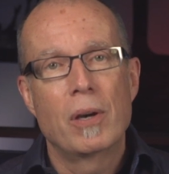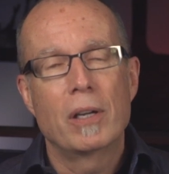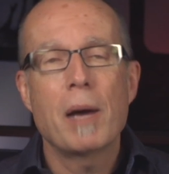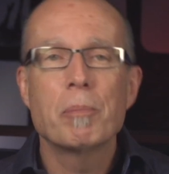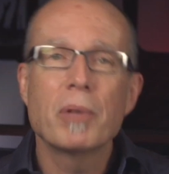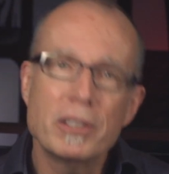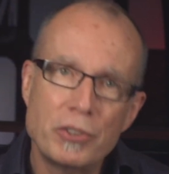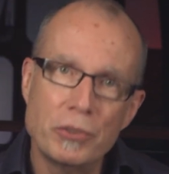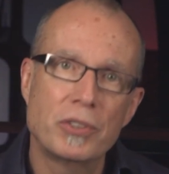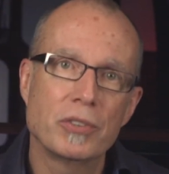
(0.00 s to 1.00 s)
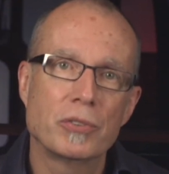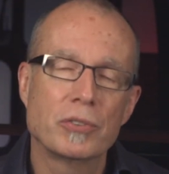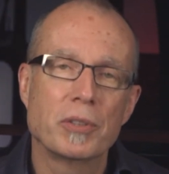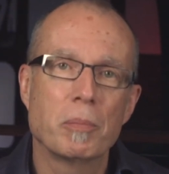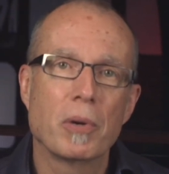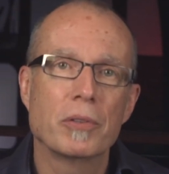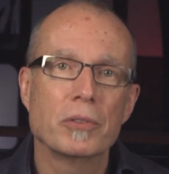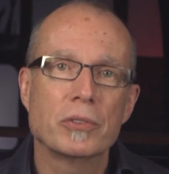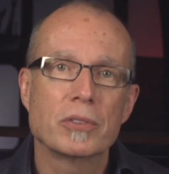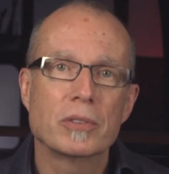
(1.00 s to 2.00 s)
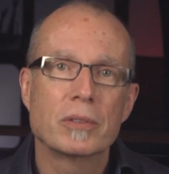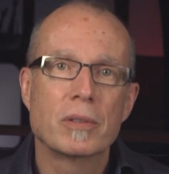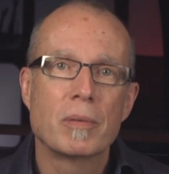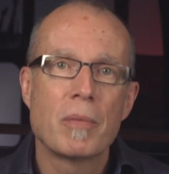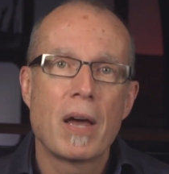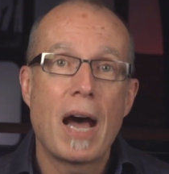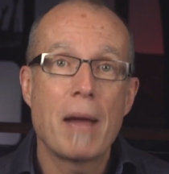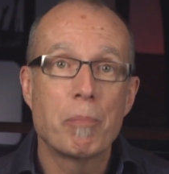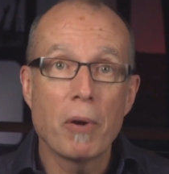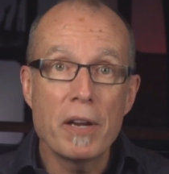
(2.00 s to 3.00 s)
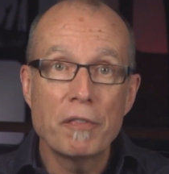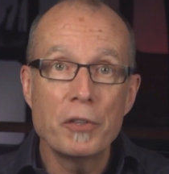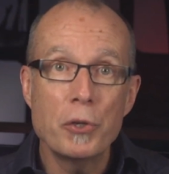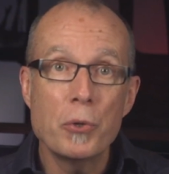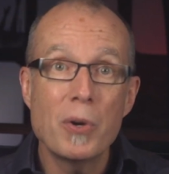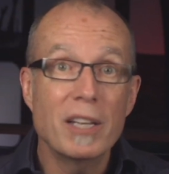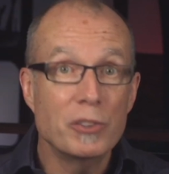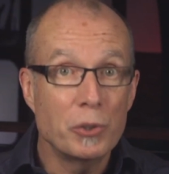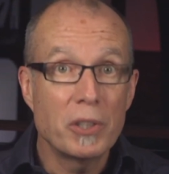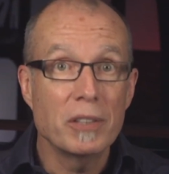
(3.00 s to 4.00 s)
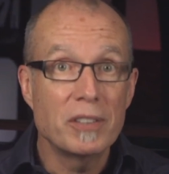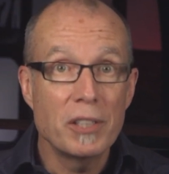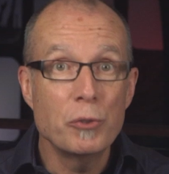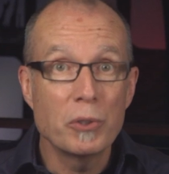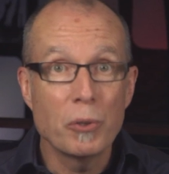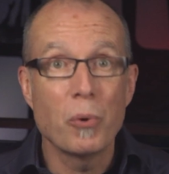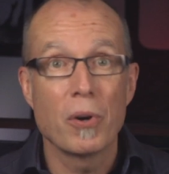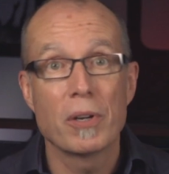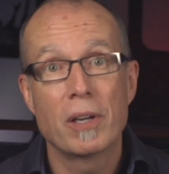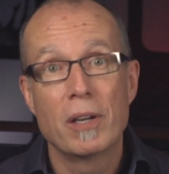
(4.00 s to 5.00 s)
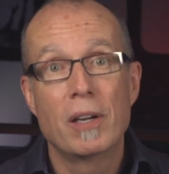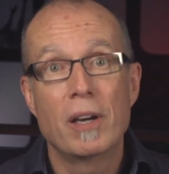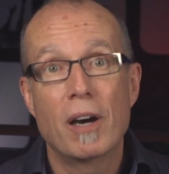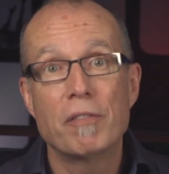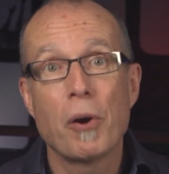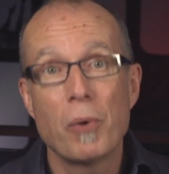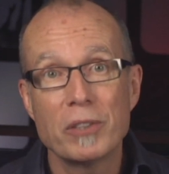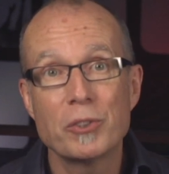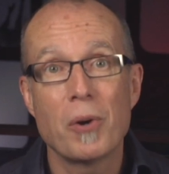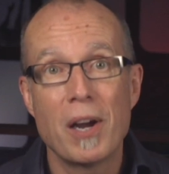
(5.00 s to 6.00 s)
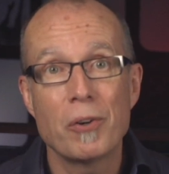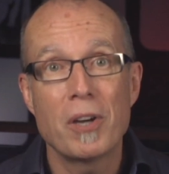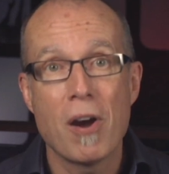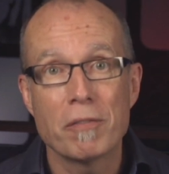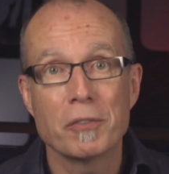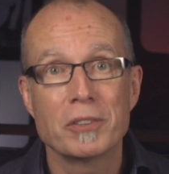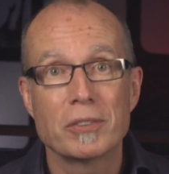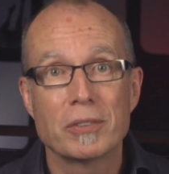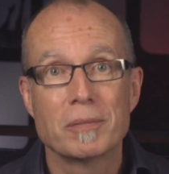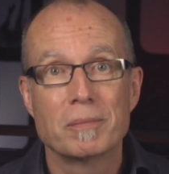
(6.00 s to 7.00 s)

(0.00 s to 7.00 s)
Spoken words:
God bless you, sisters and brothers. I pray for you as you continue in the work of our West Ohio Conference.